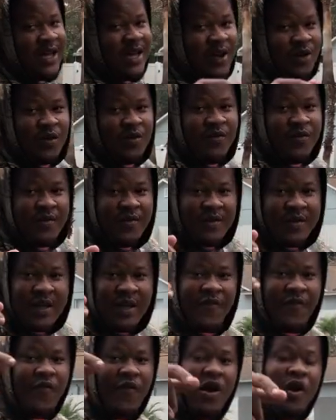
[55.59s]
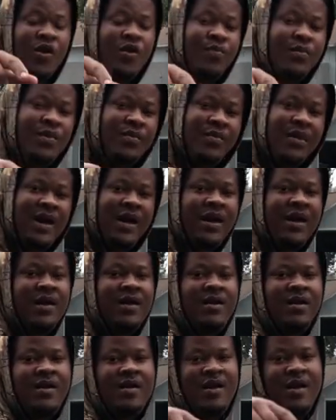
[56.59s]
Kennels that follow me, man.
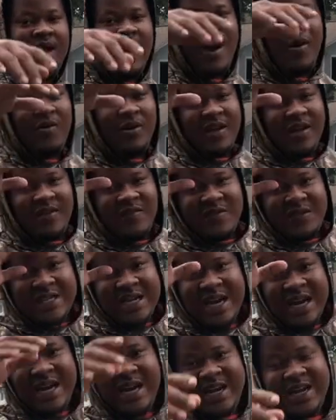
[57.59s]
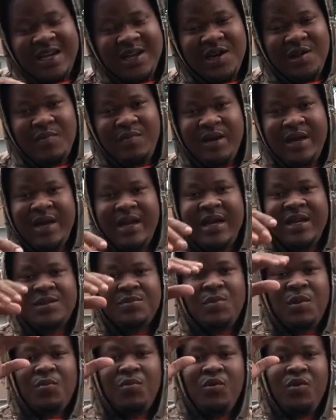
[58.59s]
I want to give a shout out to him, man. That's
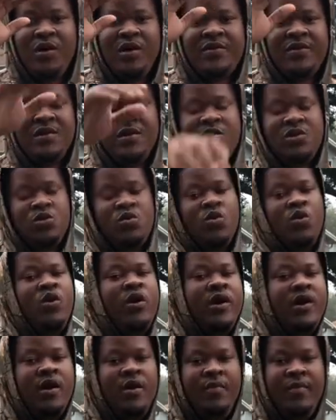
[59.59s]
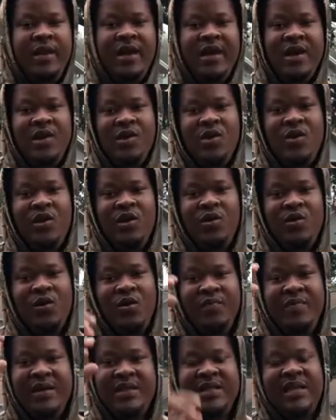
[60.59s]
my boy since growing up, man. You know, he
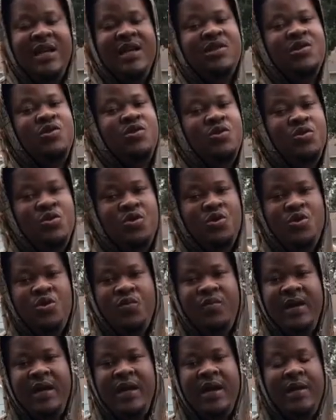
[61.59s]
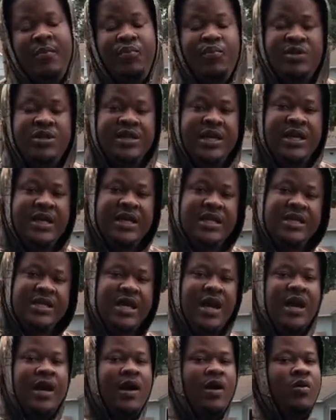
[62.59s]
doing big things on YouTube, man. I appreciate that
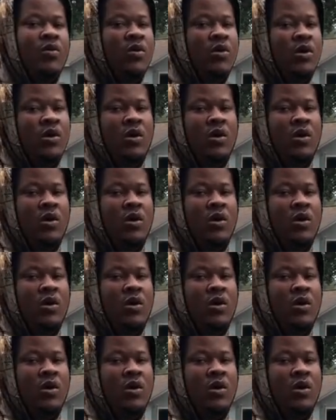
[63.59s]
shout out.